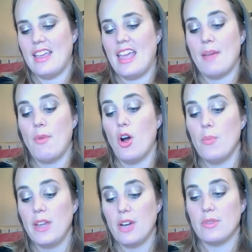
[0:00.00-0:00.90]
And I'm
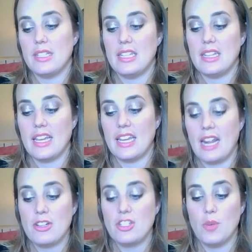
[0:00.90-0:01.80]
hoping I really like it.
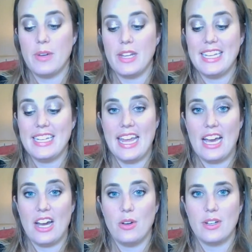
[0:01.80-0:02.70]
I'm actually opening it
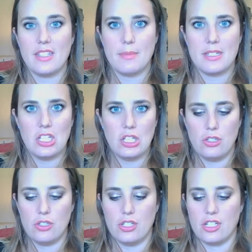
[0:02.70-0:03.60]
now because I'm still a
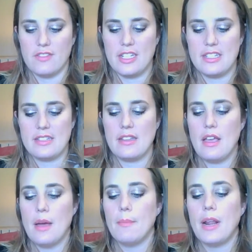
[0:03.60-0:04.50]
little nervous.
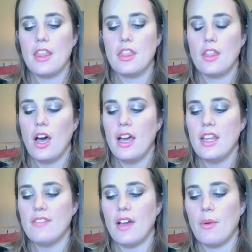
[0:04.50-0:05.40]
But I
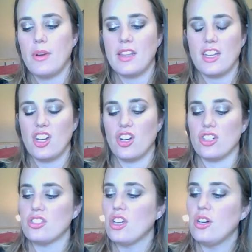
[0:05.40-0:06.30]
thought if I wanted like an
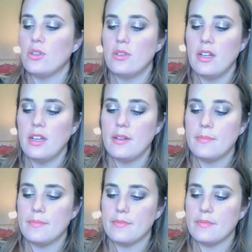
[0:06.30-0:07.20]
earth tone,
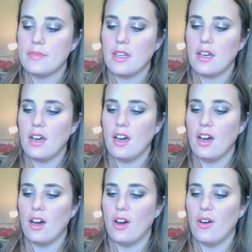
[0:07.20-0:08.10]

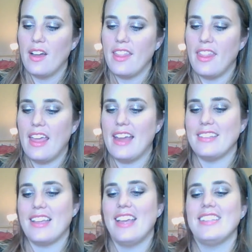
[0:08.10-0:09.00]
oh, that
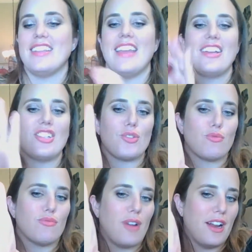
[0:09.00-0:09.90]
is, isn't that just
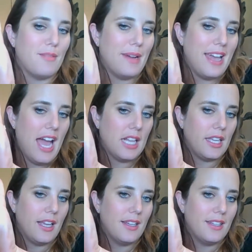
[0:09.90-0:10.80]
right up my
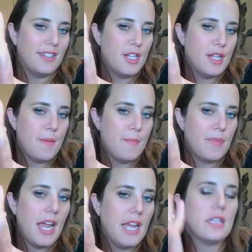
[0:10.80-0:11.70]
alley?
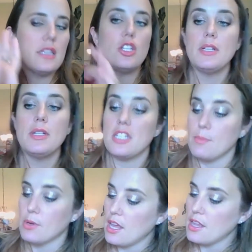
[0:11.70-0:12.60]
It's a little bit
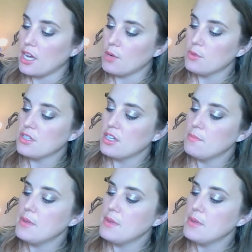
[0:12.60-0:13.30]
deeper than I thought it was going to